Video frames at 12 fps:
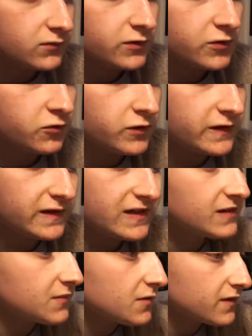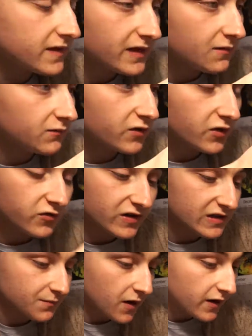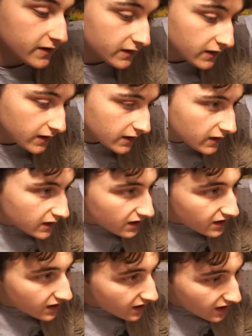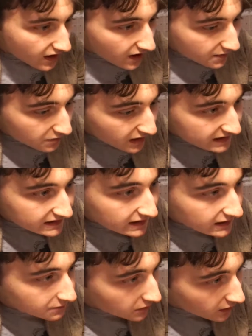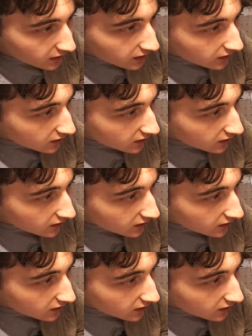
tone as these, maybe the same sort of transparent plastic, but